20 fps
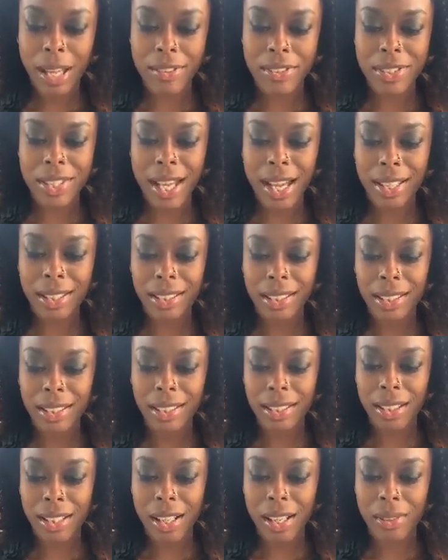We have
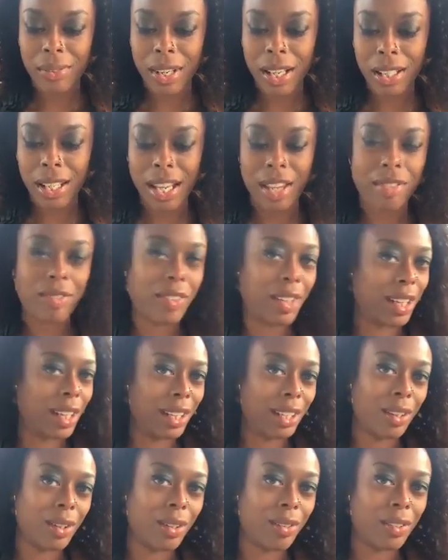Zaki at Hard Rock
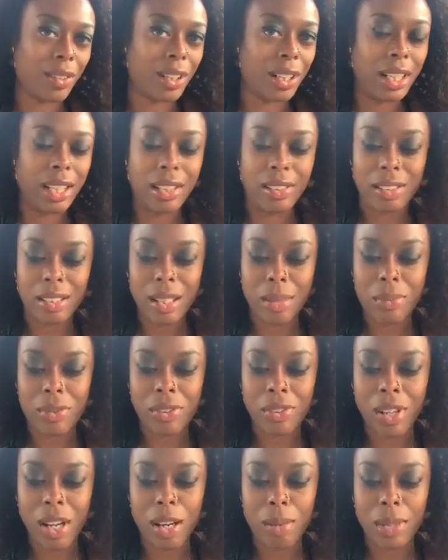Cafe over in
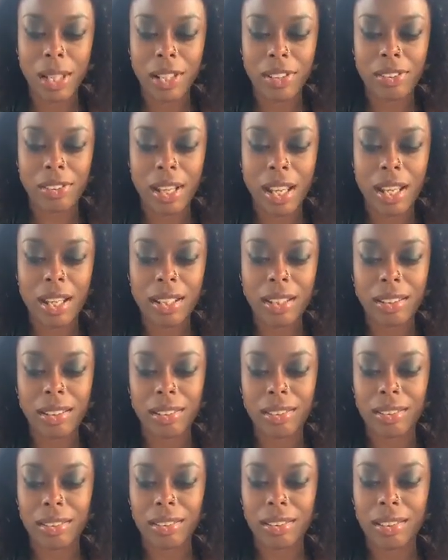Egypt. Sharm el Sheikh.
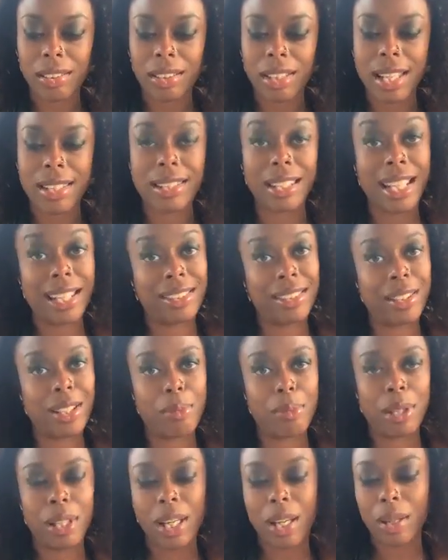That's at
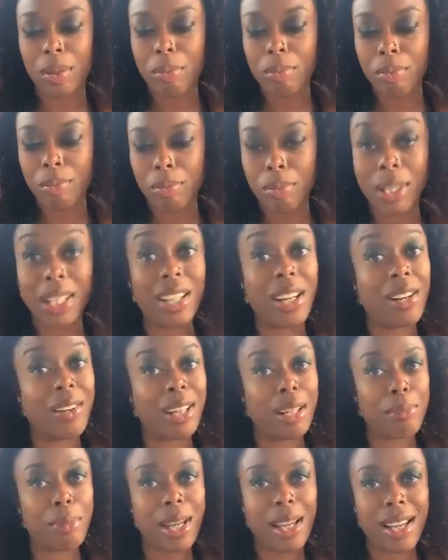8:30 p.m. But it
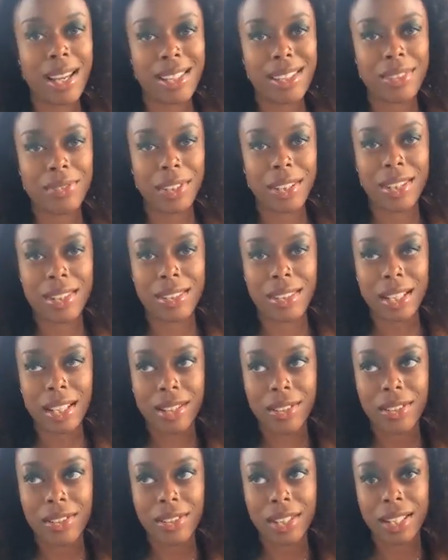already passed because
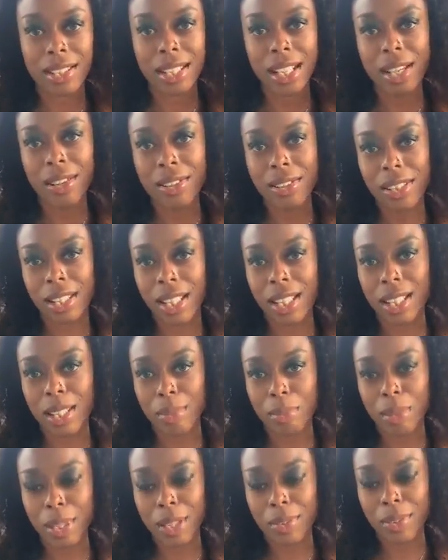they are 6 hours
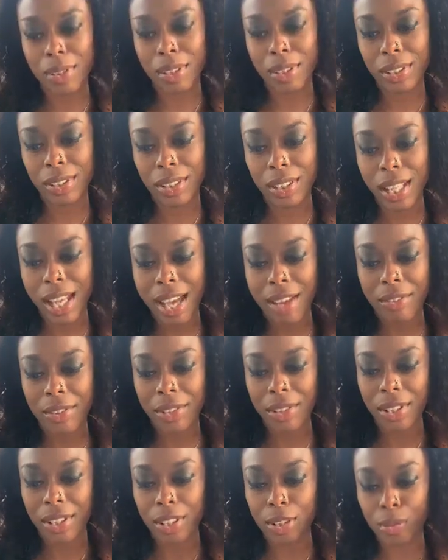ahead, baby.
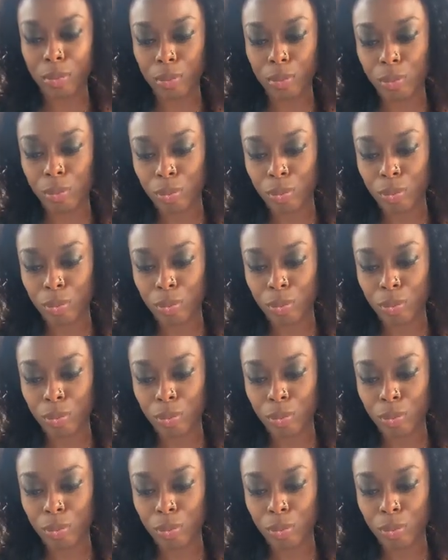Africa.